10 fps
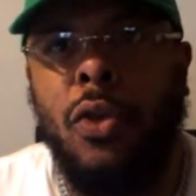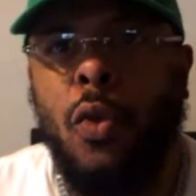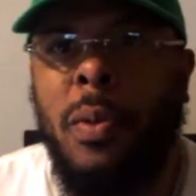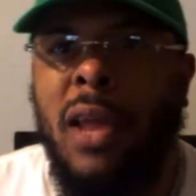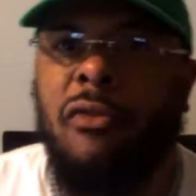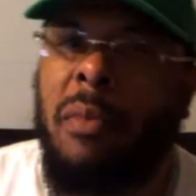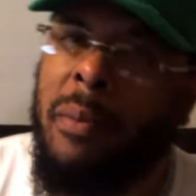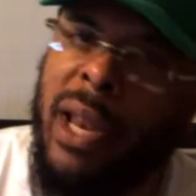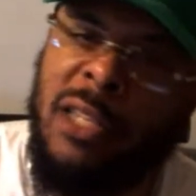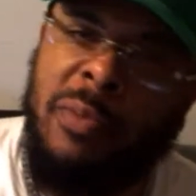You be like,
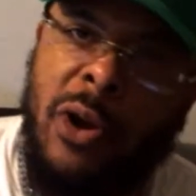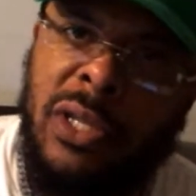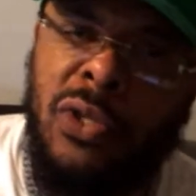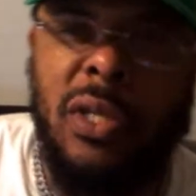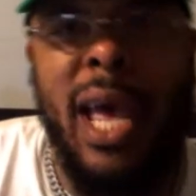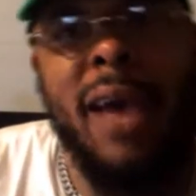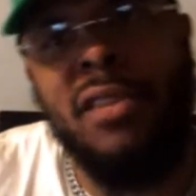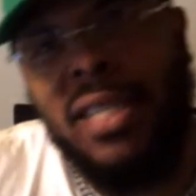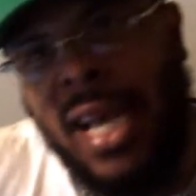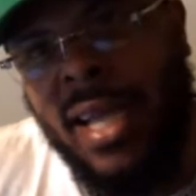remember this person used to have
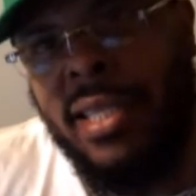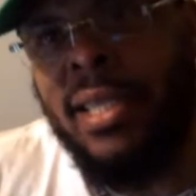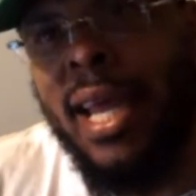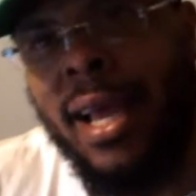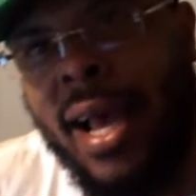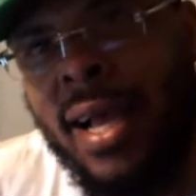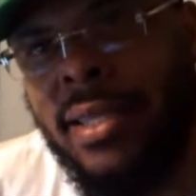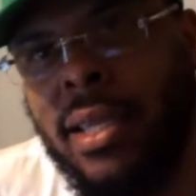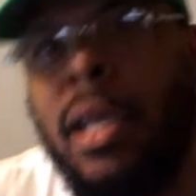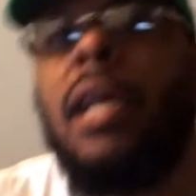this content, that
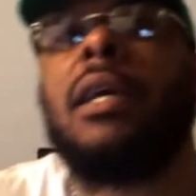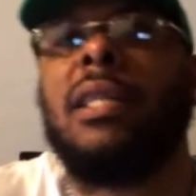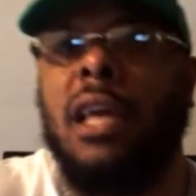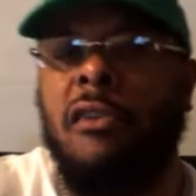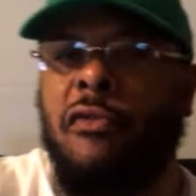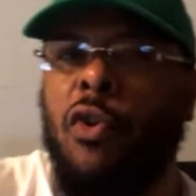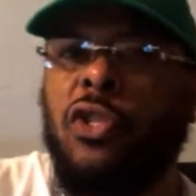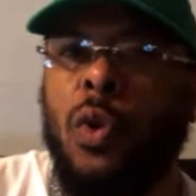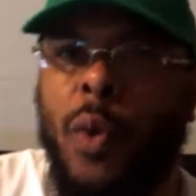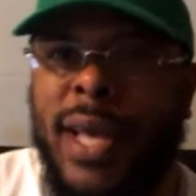content, because they're gonna fall
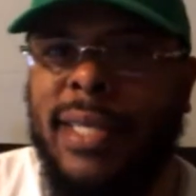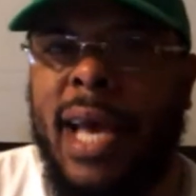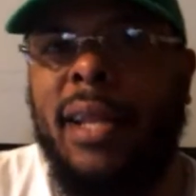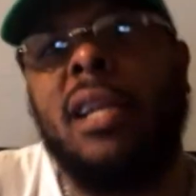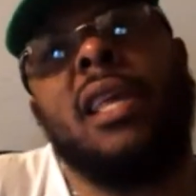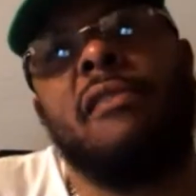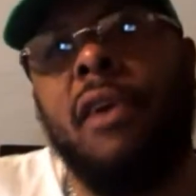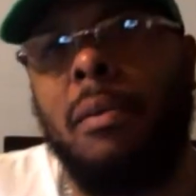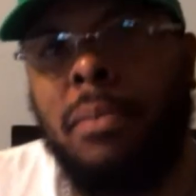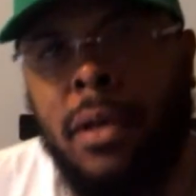to the wayside. They're gonna give
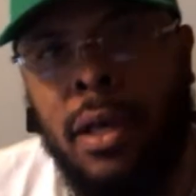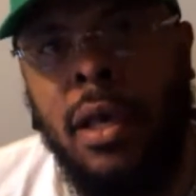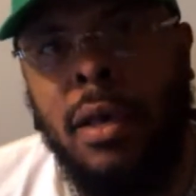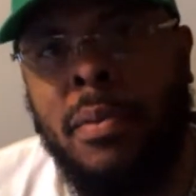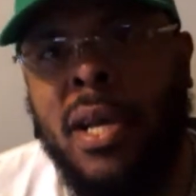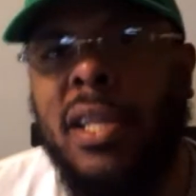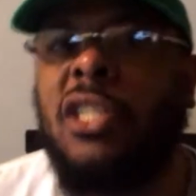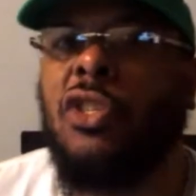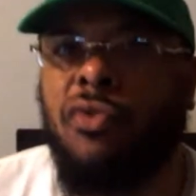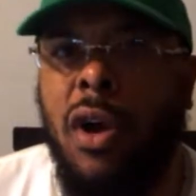up because it's
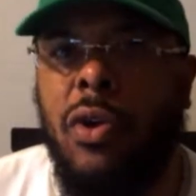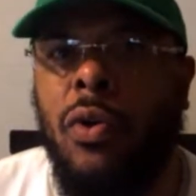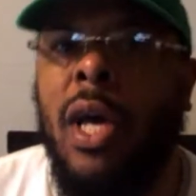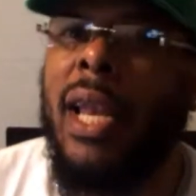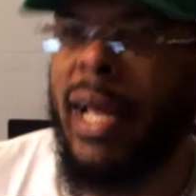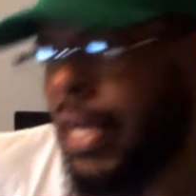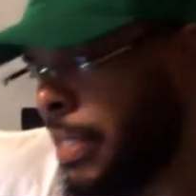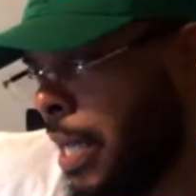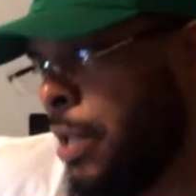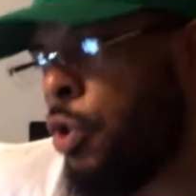a struggle. Like I
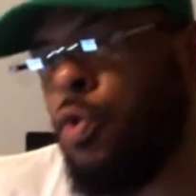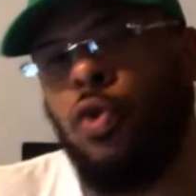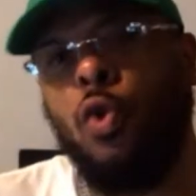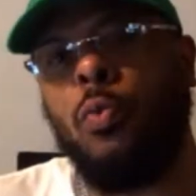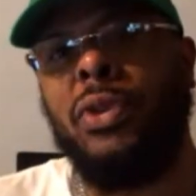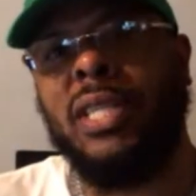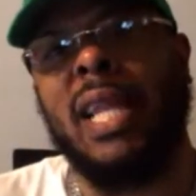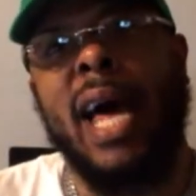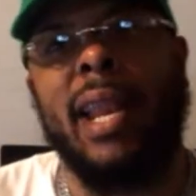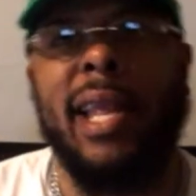said, YouTube. There's a
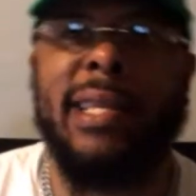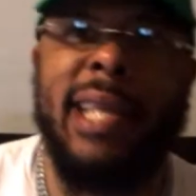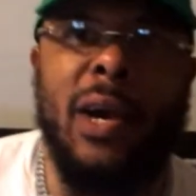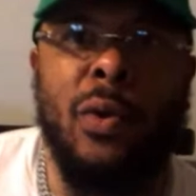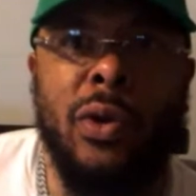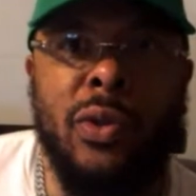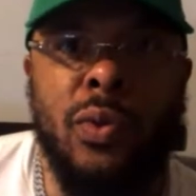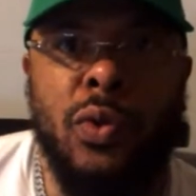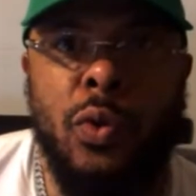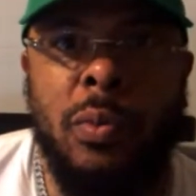lot of letdown on
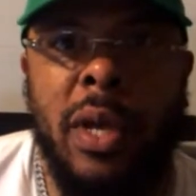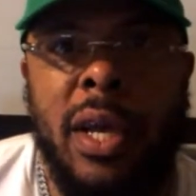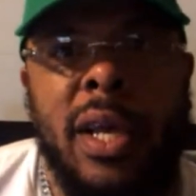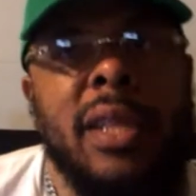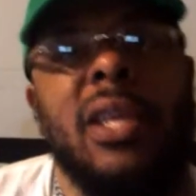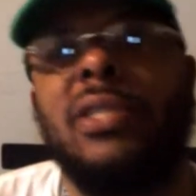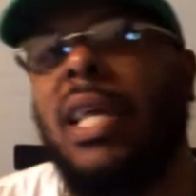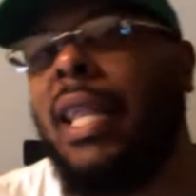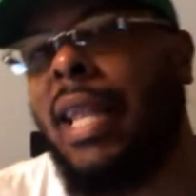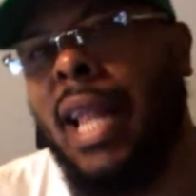YouTube. There's a
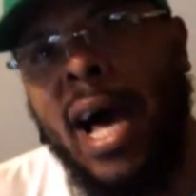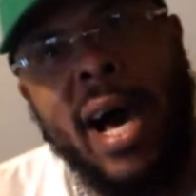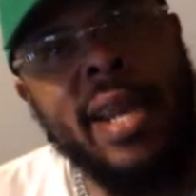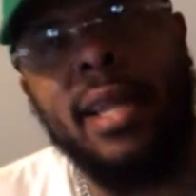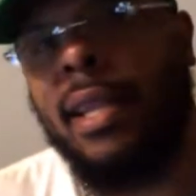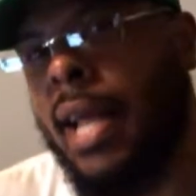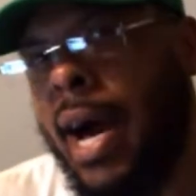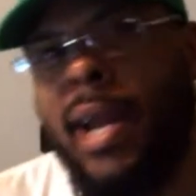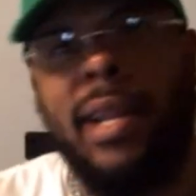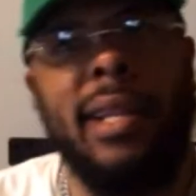lot of
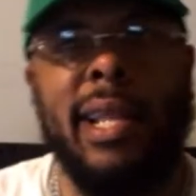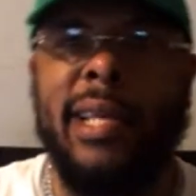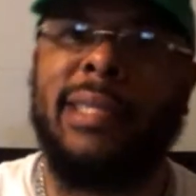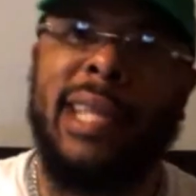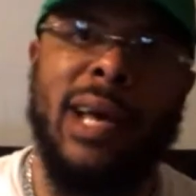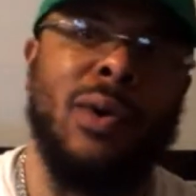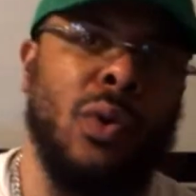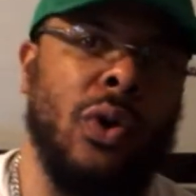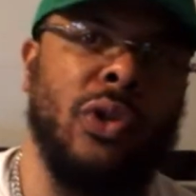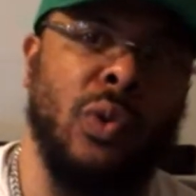letdown
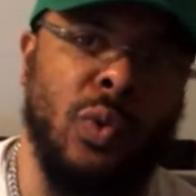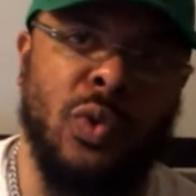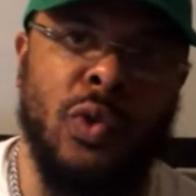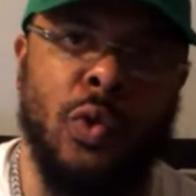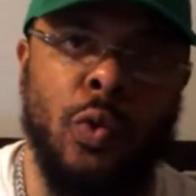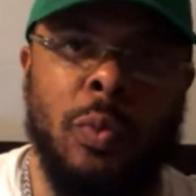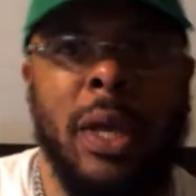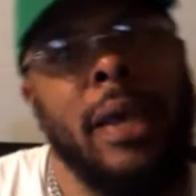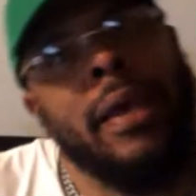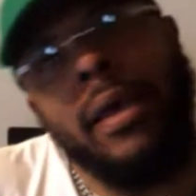on YouTube,
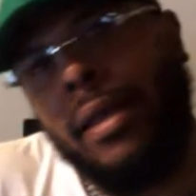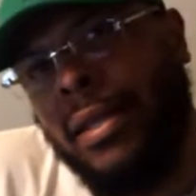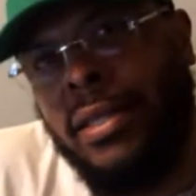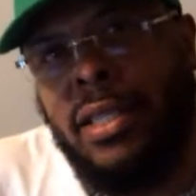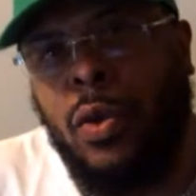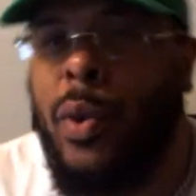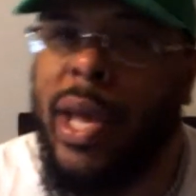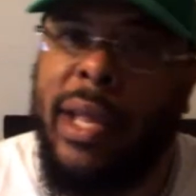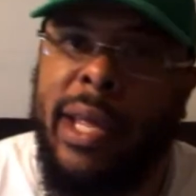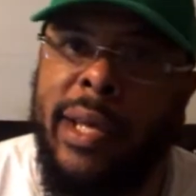and it's just the
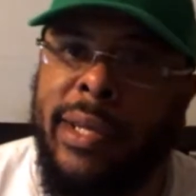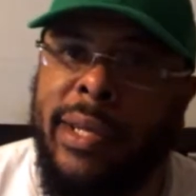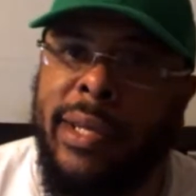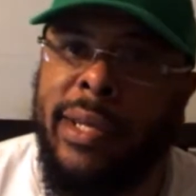way it is.